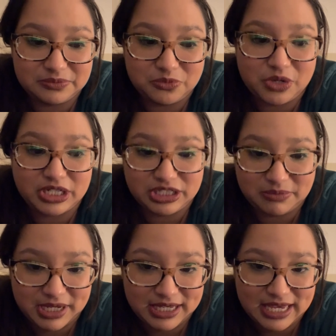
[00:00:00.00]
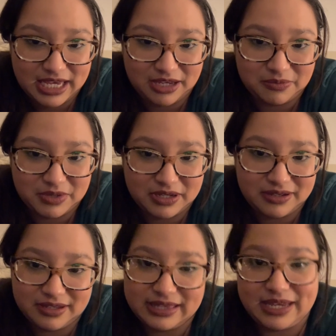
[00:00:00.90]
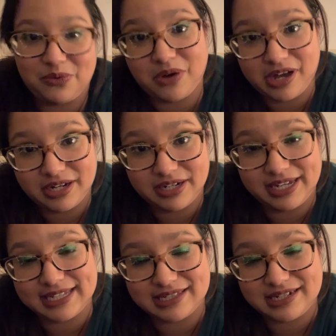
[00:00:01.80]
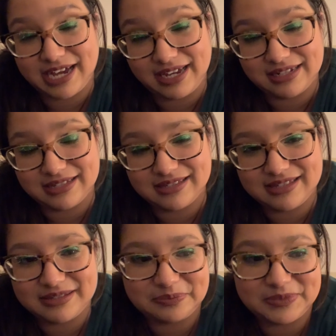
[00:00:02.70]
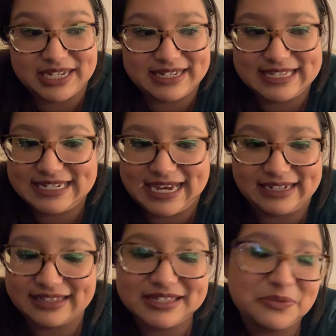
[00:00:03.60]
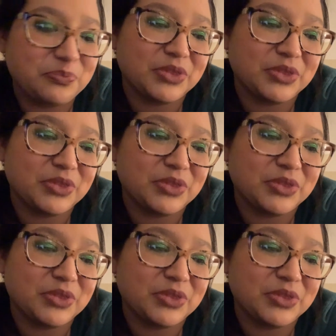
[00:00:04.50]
watching my game. They won against the Titans, Tennessee Titans.